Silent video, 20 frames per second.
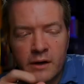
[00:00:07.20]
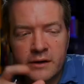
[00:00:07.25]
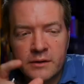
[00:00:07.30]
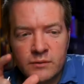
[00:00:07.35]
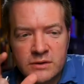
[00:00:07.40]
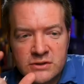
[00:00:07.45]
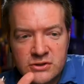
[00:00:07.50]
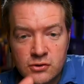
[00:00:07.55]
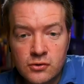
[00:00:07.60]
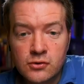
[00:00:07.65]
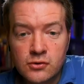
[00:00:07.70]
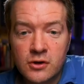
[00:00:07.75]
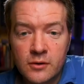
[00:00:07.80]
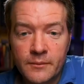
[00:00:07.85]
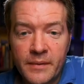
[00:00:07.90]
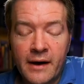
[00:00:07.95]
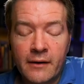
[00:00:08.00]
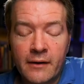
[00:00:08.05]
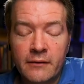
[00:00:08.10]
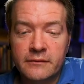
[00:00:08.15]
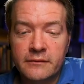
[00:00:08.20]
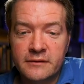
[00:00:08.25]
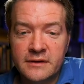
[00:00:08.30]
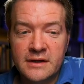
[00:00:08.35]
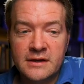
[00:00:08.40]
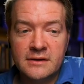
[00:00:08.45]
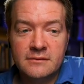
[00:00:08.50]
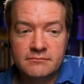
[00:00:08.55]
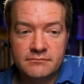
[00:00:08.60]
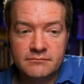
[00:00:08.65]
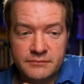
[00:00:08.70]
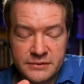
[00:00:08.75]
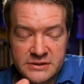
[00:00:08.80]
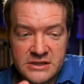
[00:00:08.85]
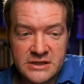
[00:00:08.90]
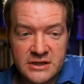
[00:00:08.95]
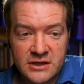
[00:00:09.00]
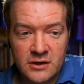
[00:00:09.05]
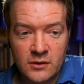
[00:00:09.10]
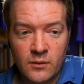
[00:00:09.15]
did not we talk about the
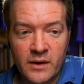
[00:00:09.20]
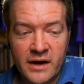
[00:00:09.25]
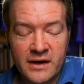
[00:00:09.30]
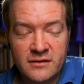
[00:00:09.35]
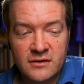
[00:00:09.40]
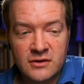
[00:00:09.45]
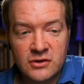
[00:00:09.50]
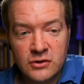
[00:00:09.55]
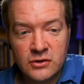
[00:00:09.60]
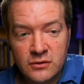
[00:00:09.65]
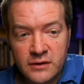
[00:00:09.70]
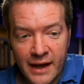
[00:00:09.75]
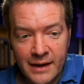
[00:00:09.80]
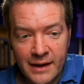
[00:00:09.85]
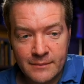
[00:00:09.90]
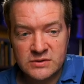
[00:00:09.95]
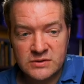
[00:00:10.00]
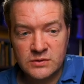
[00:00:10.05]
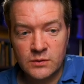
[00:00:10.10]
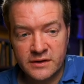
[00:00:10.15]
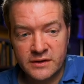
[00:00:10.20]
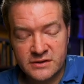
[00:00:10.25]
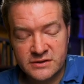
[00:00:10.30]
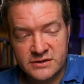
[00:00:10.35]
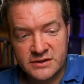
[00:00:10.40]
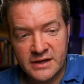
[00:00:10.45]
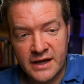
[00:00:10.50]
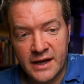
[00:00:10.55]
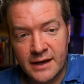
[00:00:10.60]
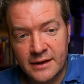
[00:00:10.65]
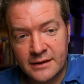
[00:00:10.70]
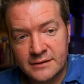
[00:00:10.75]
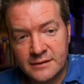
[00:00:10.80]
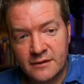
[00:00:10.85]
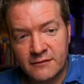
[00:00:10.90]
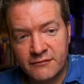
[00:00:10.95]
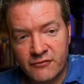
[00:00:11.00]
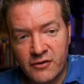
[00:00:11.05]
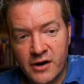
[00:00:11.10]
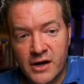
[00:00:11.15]
particular way that you came to understand
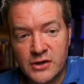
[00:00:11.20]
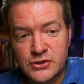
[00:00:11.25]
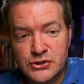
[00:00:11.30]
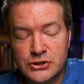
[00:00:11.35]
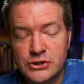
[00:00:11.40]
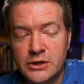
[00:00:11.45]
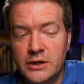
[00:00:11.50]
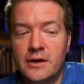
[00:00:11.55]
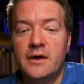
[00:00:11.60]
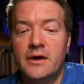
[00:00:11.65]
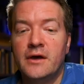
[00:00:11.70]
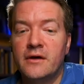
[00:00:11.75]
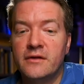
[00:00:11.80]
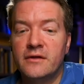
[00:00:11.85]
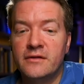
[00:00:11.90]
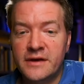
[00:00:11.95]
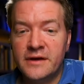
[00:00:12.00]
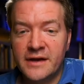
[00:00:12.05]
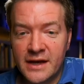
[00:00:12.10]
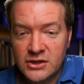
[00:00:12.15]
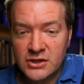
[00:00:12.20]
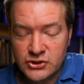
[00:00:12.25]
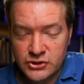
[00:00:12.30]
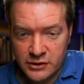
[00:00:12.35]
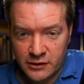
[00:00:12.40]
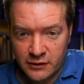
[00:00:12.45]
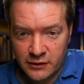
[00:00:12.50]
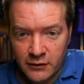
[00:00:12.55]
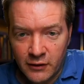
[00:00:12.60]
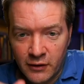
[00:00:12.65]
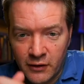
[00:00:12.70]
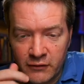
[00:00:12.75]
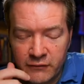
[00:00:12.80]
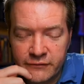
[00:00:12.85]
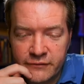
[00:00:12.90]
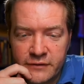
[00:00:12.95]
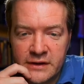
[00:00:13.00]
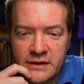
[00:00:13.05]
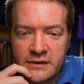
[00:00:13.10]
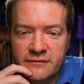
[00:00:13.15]
afresh the nature
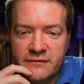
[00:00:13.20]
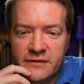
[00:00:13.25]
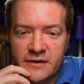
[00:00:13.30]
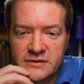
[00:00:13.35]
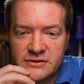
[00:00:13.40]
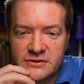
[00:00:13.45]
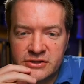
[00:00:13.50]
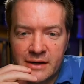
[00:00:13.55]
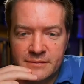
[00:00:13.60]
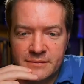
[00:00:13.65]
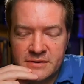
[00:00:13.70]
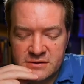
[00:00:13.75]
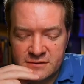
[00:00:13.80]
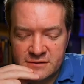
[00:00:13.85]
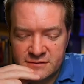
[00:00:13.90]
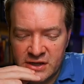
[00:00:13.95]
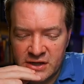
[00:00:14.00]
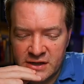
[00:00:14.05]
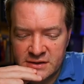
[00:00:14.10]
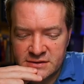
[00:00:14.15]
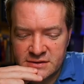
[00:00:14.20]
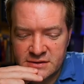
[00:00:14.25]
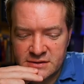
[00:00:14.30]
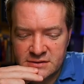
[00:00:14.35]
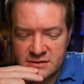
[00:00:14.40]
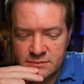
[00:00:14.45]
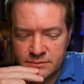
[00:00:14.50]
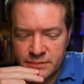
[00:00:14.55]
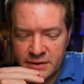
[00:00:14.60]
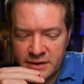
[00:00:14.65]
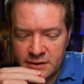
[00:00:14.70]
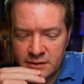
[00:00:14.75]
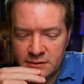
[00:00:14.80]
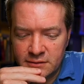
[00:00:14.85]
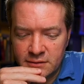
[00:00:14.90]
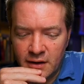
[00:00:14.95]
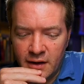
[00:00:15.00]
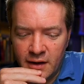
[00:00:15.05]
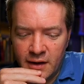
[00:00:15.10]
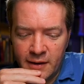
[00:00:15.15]
of the first chapters of Genesis,
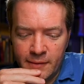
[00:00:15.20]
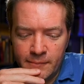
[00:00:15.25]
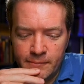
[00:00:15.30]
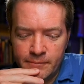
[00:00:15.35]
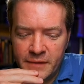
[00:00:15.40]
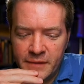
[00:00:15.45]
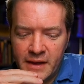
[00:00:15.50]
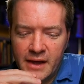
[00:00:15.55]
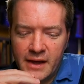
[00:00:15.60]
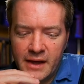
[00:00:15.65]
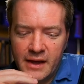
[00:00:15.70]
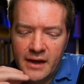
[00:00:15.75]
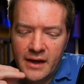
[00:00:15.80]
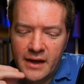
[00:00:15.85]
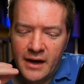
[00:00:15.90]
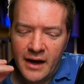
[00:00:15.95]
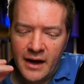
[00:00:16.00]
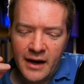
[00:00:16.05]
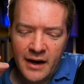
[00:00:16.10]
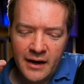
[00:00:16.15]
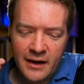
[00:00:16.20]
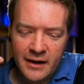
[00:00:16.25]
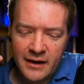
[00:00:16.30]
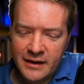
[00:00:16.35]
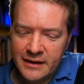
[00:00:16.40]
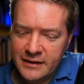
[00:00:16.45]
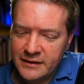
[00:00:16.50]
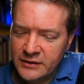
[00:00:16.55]
Bill? Um, uh, you